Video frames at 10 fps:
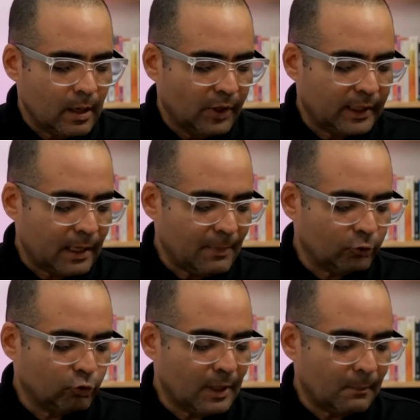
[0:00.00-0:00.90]
but it came
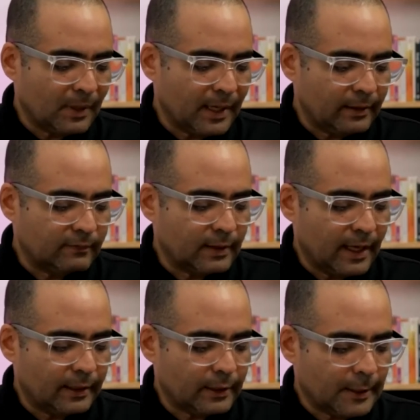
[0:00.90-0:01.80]
out to the place
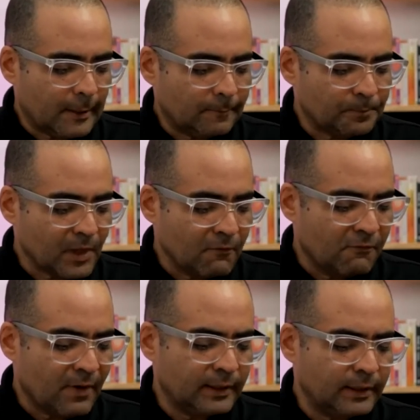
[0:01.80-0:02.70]
like um,
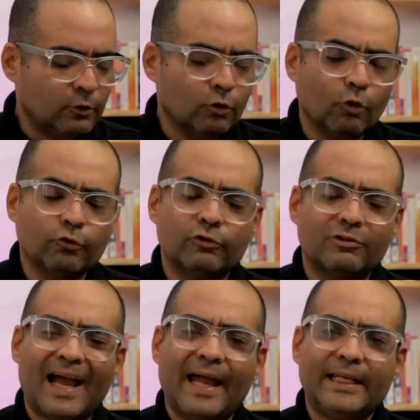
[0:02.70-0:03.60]
finding those
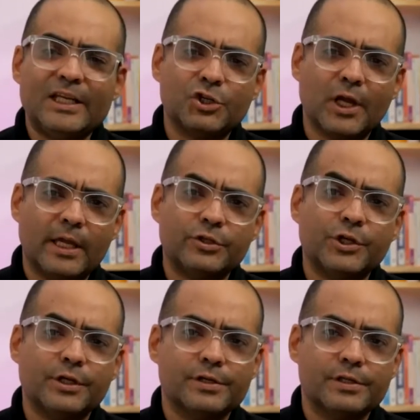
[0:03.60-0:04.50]
tiny
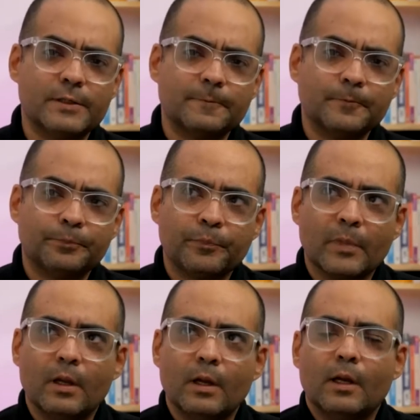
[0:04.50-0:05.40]
changes
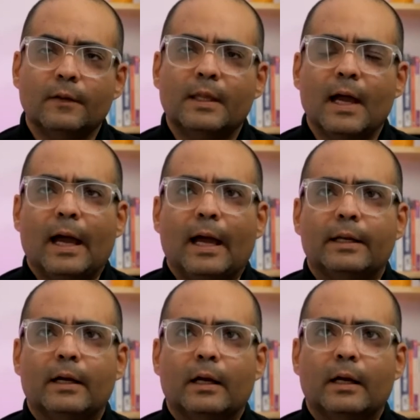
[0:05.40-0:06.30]

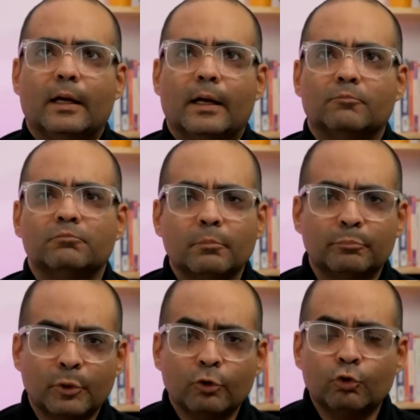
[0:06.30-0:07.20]
that uh,
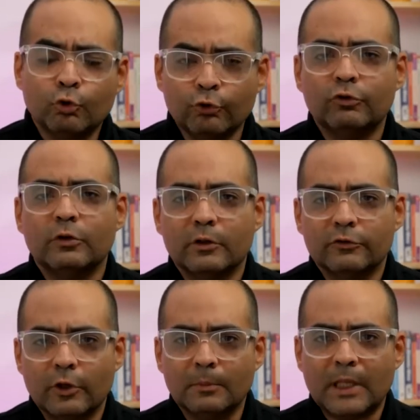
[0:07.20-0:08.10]
produce
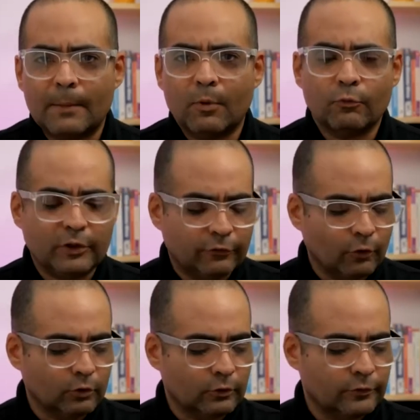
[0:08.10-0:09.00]
some type of
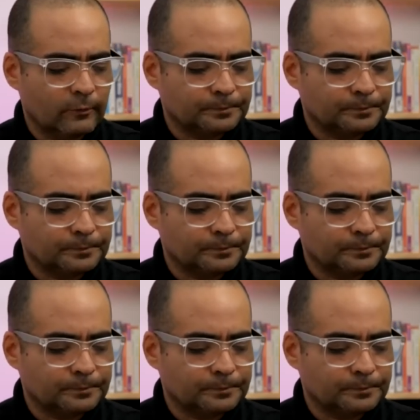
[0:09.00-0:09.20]
results